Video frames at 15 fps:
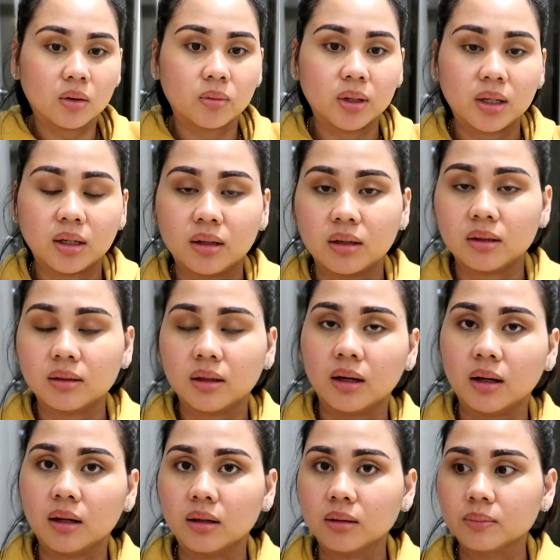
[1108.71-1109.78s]
with
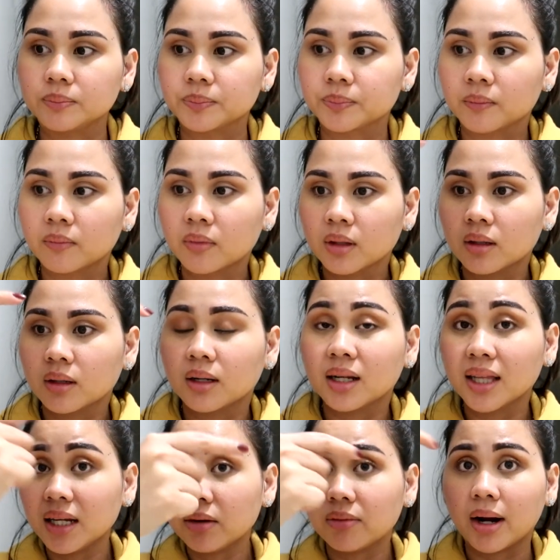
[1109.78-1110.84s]

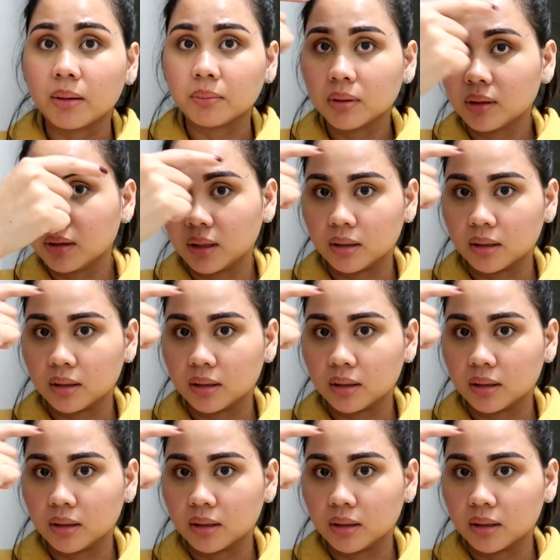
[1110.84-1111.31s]
cling wrap.